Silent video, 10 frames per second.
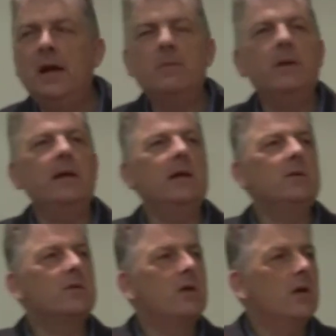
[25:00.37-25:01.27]
It
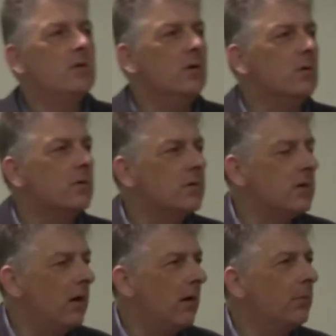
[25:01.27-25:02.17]
begins to
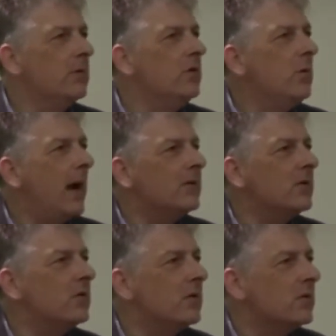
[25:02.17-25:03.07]
stir up new
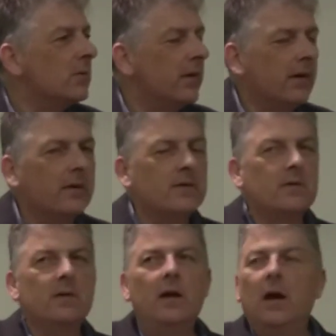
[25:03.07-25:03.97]
attitudes within
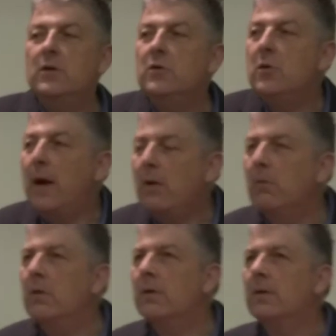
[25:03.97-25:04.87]
us, a new
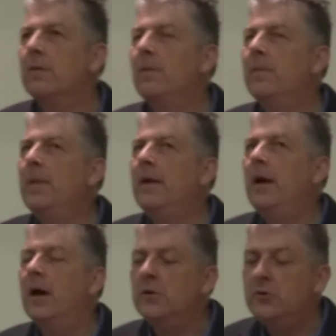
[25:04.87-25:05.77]
outlook,
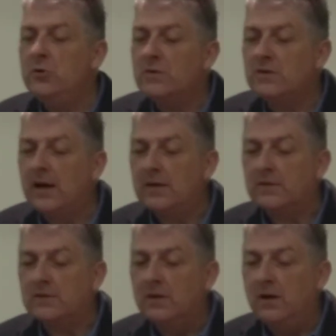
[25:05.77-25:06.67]
a new
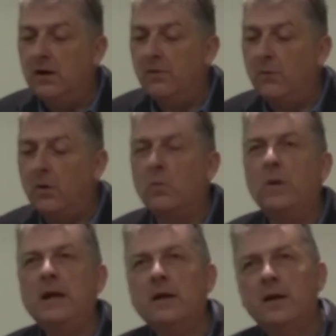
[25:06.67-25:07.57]
sense of what
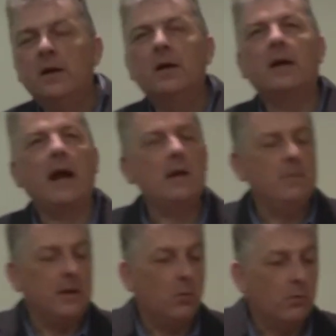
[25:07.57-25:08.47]
we
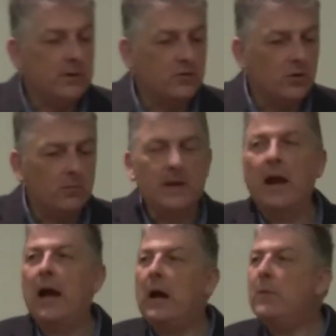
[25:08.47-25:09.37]
can be, what we should
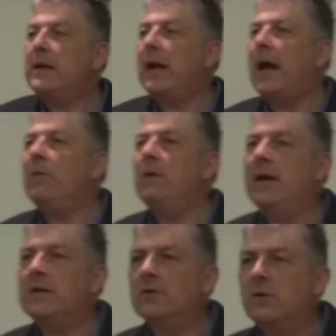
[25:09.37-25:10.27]
be, how we can
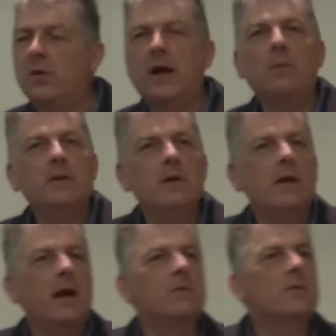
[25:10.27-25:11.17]
relate to God, how we
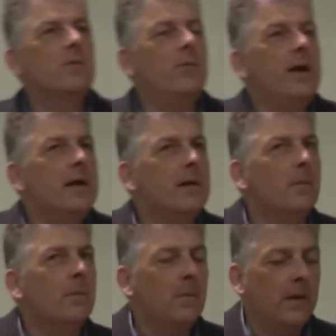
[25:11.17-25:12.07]
don't have to fear
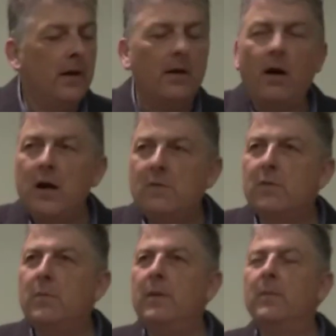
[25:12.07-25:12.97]
Him and hide
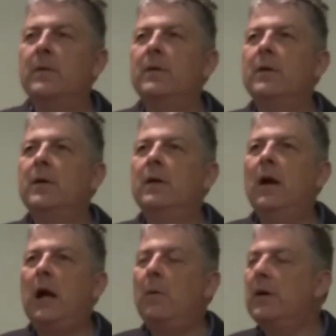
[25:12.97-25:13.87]
from Him,
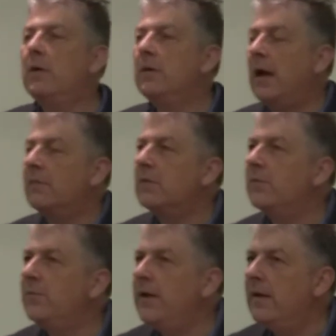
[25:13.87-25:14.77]
how we don't have to
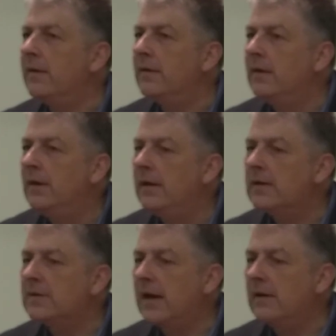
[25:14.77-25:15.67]
fear
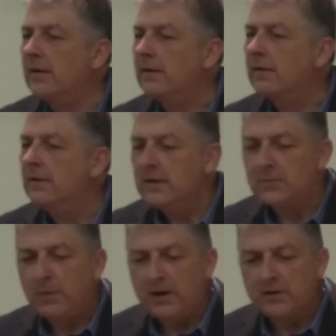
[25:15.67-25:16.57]
His anger,
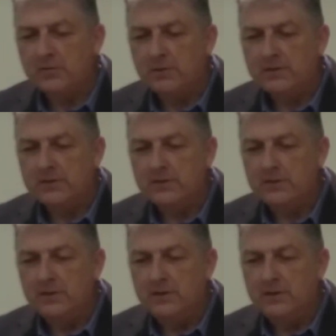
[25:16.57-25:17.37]
His punishment,